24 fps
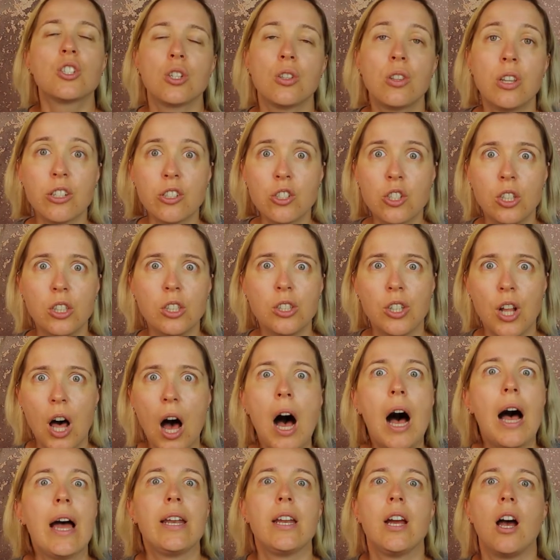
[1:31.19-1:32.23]
So there's a
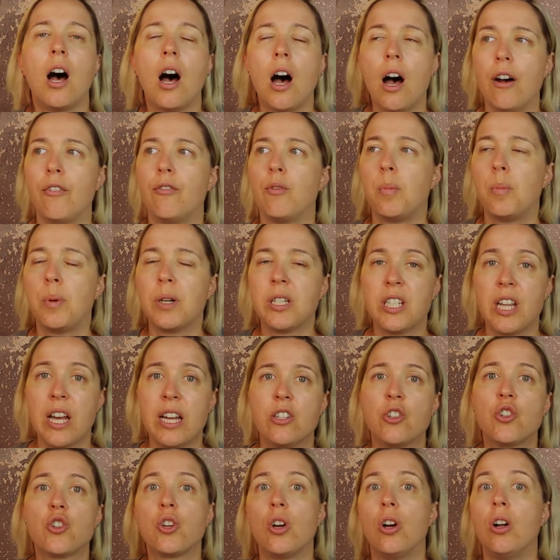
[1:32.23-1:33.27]
lot of
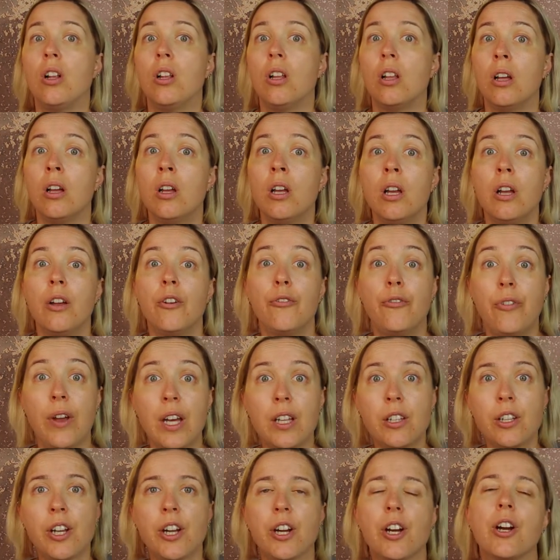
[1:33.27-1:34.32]
potential
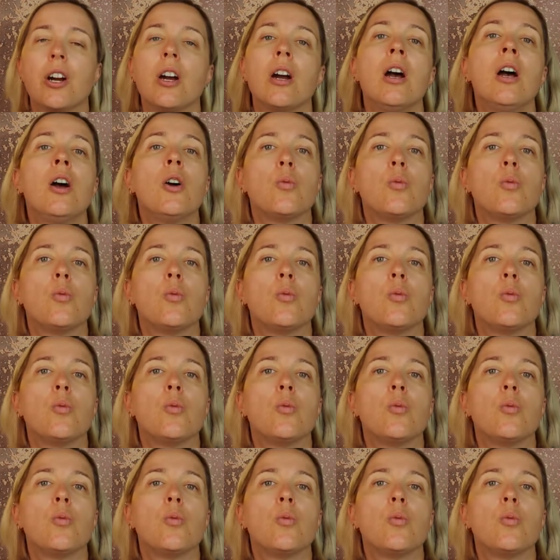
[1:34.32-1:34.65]
failure,